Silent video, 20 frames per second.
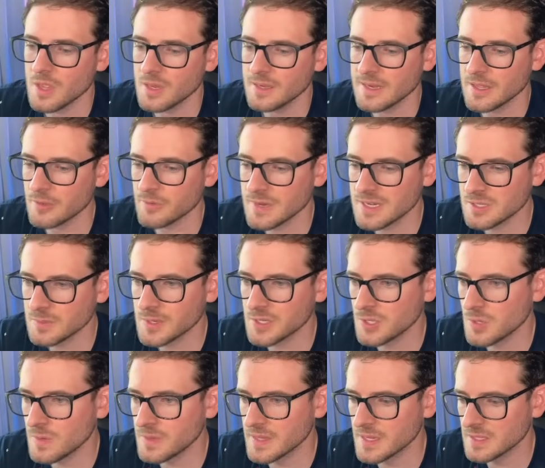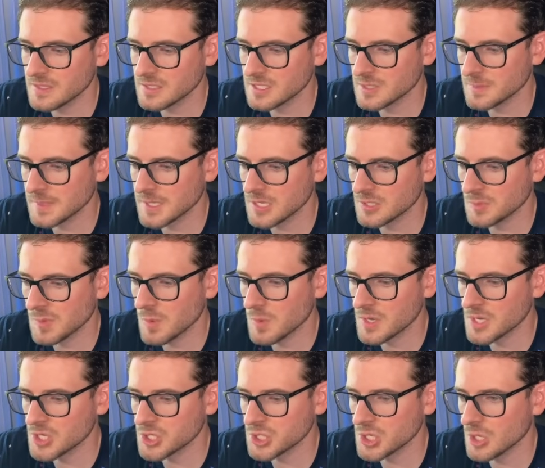Now the reason we're doing this is because we want
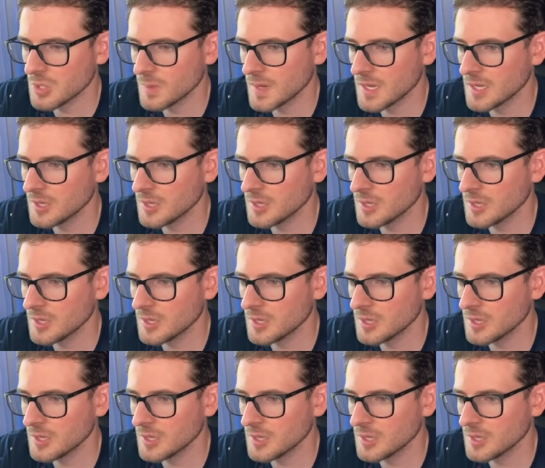to show a